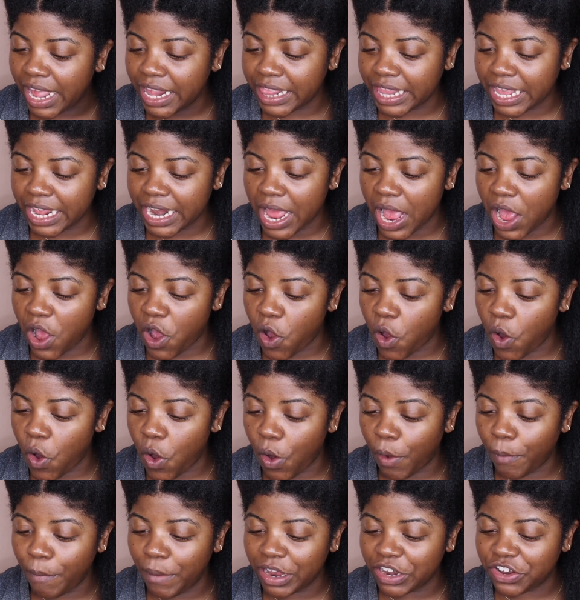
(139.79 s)
And then a
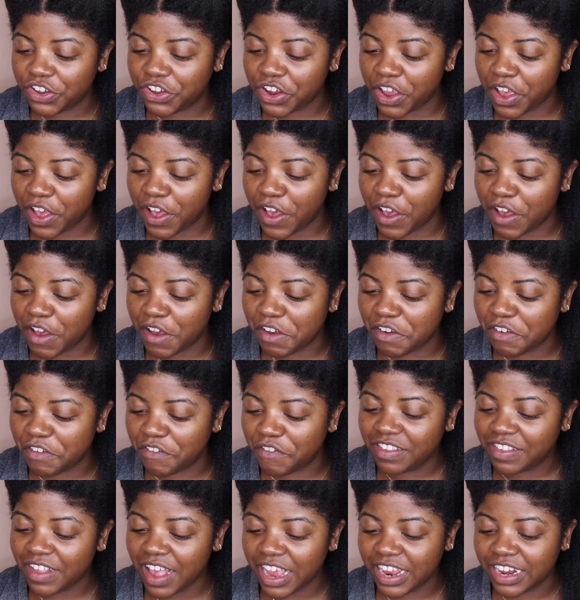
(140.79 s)
whole bunch
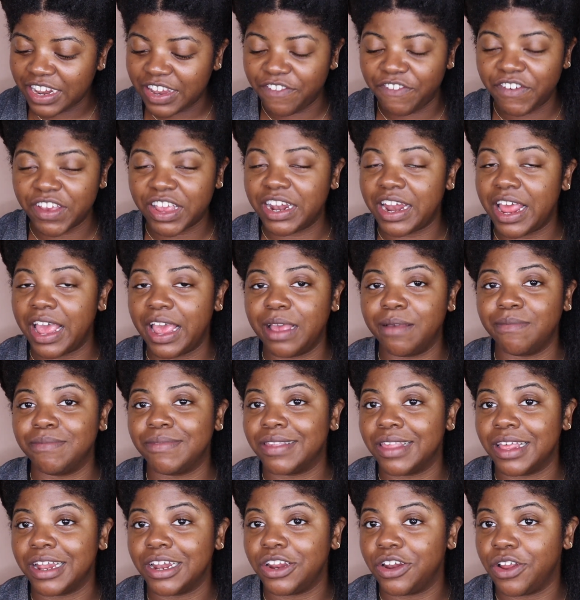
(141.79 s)
of scientific
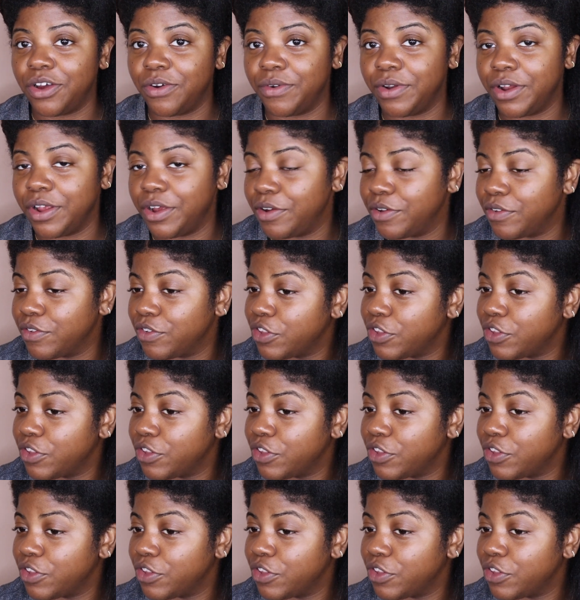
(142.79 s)
names that I don't know.